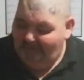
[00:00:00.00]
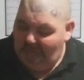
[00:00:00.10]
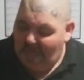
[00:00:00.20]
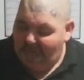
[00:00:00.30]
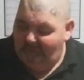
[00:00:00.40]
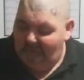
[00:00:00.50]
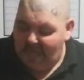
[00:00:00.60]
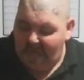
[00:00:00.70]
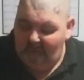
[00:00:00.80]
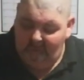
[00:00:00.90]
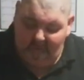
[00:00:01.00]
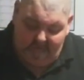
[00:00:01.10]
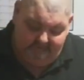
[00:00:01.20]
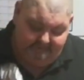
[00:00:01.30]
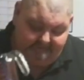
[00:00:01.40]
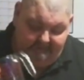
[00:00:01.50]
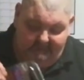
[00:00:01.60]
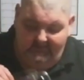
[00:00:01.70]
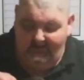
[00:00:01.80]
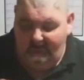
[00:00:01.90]
Okay, so
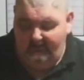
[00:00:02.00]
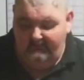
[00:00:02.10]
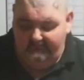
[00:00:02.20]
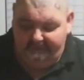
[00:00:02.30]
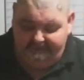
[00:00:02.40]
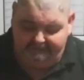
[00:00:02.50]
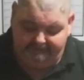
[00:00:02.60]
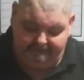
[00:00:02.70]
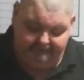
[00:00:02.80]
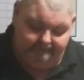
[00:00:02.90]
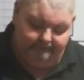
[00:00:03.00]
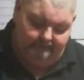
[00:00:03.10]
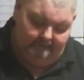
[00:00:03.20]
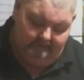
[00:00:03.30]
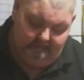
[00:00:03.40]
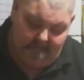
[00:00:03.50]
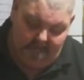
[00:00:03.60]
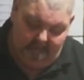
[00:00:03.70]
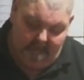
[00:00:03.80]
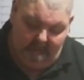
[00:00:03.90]
now
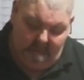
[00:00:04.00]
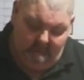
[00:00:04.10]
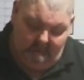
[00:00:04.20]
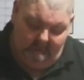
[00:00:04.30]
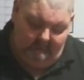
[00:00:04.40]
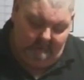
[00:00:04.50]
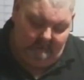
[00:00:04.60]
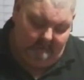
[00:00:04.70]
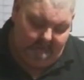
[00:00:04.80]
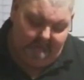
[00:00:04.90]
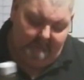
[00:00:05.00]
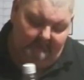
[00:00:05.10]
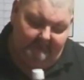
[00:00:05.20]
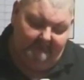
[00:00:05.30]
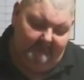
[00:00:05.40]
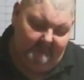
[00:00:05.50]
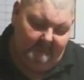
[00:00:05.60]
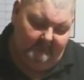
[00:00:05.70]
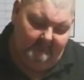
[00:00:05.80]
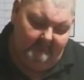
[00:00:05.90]
2 cups of
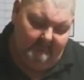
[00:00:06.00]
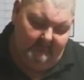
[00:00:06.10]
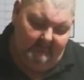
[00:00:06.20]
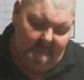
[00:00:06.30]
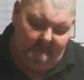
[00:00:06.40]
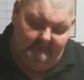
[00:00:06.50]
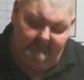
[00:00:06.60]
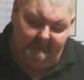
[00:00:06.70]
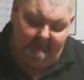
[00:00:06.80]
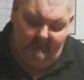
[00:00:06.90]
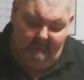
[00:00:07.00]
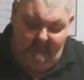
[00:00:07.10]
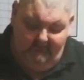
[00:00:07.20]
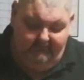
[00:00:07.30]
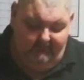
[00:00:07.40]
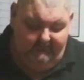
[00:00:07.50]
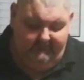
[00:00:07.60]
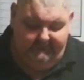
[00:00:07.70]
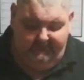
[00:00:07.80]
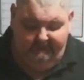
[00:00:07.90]
vinegar, and I'm just pouring
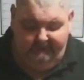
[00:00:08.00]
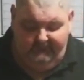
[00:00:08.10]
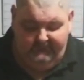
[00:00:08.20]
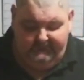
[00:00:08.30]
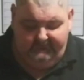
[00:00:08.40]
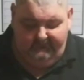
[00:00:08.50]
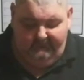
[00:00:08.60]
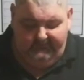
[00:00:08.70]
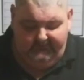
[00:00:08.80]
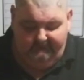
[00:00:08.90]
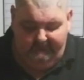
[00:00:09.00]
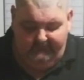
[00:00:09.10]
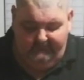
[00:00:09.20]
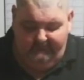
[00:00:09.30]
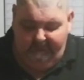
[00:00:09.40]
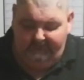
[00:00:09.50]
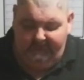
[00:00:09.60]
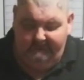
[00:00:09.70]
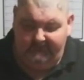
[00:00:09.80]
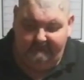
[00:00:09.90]
this in first because I want to get rid of the
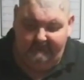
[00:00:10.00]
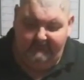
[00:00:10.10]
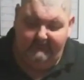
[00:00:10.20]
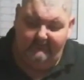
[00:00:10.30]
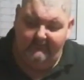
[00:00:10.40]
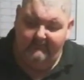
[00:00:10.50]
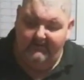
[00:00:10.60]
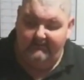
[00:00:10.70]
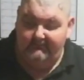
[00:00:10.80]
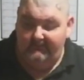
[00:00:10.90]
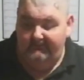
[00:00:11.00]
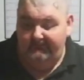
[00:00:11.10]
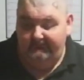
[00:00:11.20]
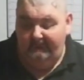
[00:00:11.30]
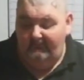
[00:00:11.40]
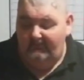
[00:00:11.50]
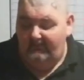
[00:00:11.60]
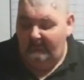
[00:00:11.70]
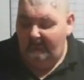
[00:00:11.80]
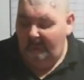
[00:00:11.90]
balsamic vinegar. Actually,
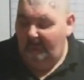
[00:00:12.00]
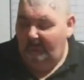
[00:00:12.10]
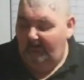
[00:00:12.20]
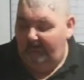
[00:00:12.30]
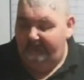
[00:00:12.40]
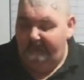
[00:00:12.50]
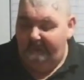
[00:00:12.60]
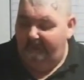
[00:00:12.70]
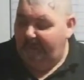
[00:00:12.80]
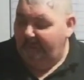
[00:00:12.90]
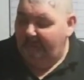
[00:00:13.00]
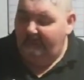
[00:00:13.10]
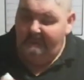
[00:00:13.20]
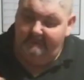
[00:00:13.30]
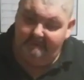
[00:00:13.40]
before I do the vinegar,